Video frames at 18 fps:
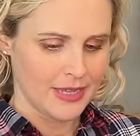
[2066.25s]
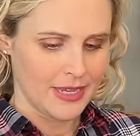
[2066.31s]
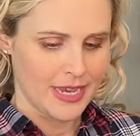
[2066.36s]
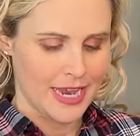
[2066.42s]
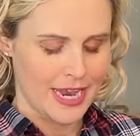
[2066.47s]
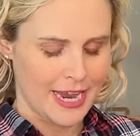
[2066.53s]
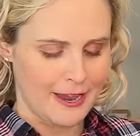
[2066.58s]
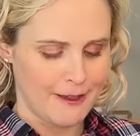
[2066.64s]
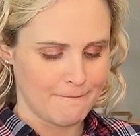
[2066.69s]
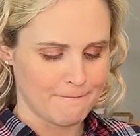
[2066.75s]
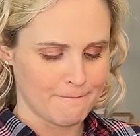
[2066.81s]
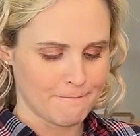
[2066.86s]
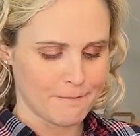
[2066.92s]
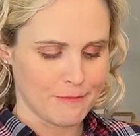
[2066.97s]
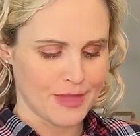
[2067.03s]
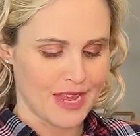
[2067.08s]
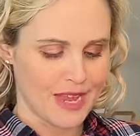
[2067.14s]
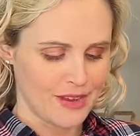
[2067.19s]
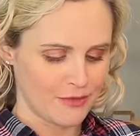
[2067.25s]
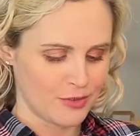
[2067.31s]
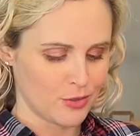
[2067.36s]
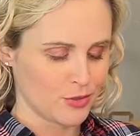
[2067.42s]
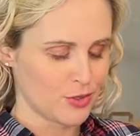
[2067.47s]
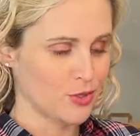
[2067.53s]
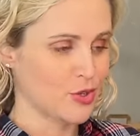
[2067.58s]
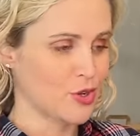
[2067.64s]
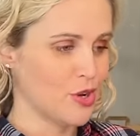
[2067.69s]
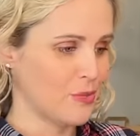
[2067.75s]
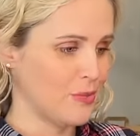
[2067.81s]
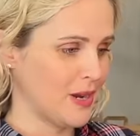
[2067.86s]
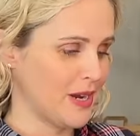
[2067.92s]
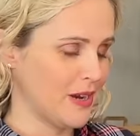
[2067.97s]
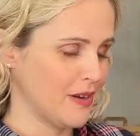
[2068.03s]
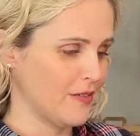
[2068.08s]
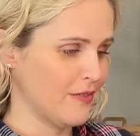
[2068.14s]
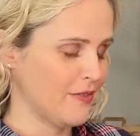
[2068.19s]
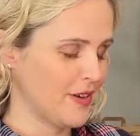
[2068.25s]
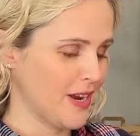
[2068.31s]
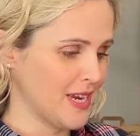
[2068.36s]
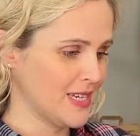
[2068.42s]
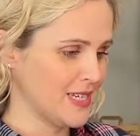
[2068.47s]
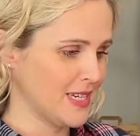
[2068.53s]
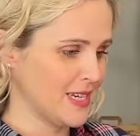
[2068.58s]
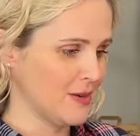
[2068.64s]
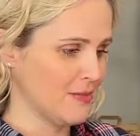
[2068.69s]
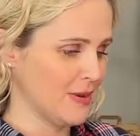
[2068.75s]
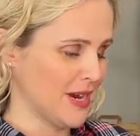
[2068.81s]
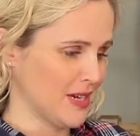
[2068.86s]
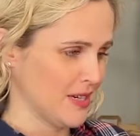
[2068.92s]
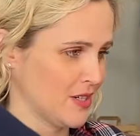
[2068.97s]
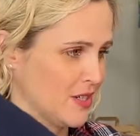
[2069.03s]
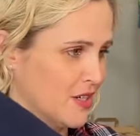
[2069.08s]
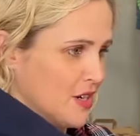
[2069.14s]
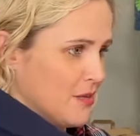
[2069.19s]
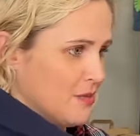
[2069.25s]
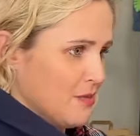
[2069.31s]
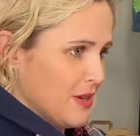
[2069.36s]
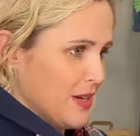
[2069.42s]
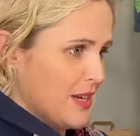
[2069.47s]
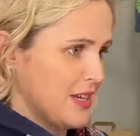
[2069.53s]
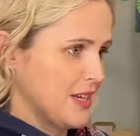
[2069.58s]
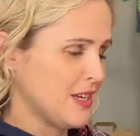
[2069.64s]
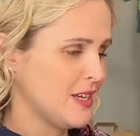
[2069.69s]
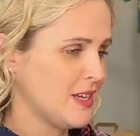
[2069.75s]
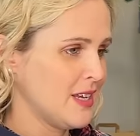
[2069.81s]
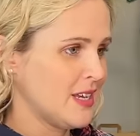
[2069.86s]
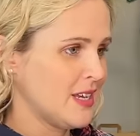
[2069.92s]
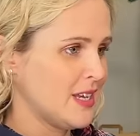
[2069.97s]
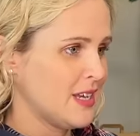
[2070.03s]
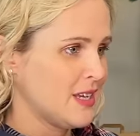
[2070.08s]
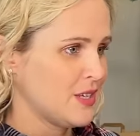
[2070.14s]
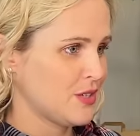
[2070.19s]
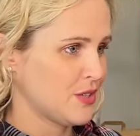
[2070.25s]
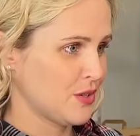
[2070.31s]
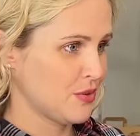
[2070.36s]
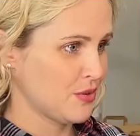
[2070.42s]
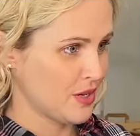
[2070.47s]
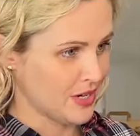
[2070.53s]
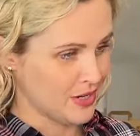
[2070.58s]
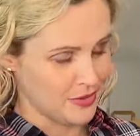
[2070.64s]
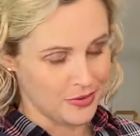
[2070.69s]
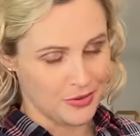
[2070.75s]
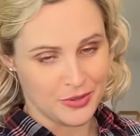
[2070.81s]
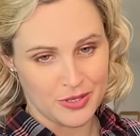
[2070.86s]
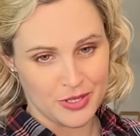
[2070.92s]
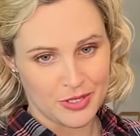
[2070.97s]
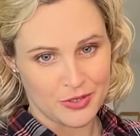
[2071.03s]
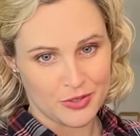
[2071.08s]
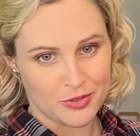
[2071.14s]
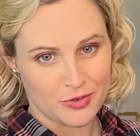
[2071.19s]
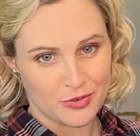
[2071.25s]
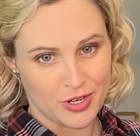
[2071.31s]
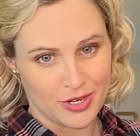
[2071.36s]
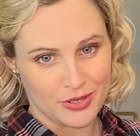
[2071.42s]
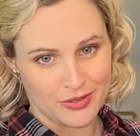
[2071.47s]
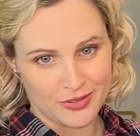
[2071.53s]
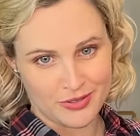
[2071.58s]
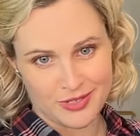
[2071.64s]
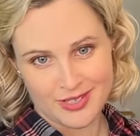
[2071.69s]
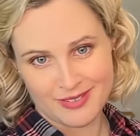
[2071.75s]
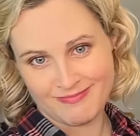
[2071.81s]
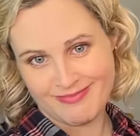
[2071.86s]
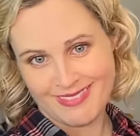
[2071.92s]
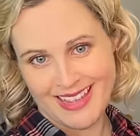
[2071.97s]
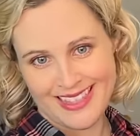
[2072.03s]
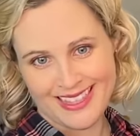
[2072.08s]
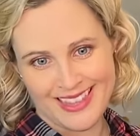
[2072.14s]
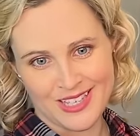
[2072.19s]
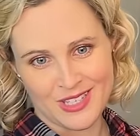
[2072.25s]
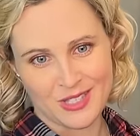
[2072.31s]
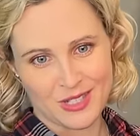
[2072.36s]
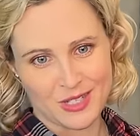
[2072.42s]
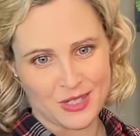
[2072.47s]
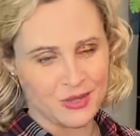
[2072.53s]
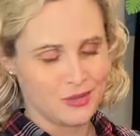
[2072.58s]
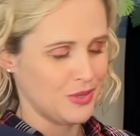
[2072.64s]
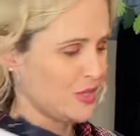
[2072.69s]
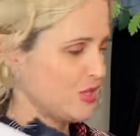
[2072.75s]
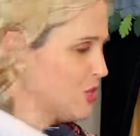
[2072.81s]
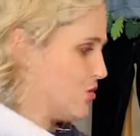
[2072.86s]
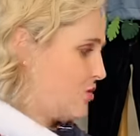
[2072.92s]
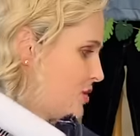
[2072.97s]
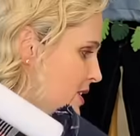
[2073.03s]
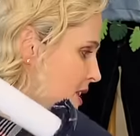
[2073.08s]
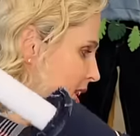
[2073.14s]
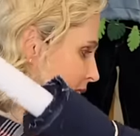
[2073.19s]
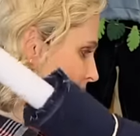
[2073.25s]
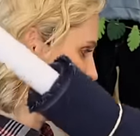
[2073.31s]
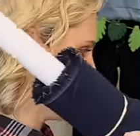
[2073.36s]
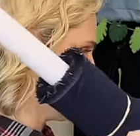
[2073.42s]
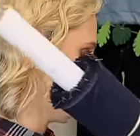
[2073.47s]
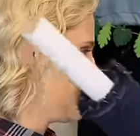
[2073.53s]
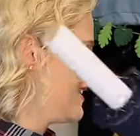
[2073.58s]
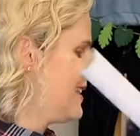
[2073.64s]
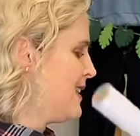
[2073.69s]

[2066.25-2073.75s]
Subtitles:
I've also got a pair of Friday Passion Company saguaro trousers in this too, which is really nice.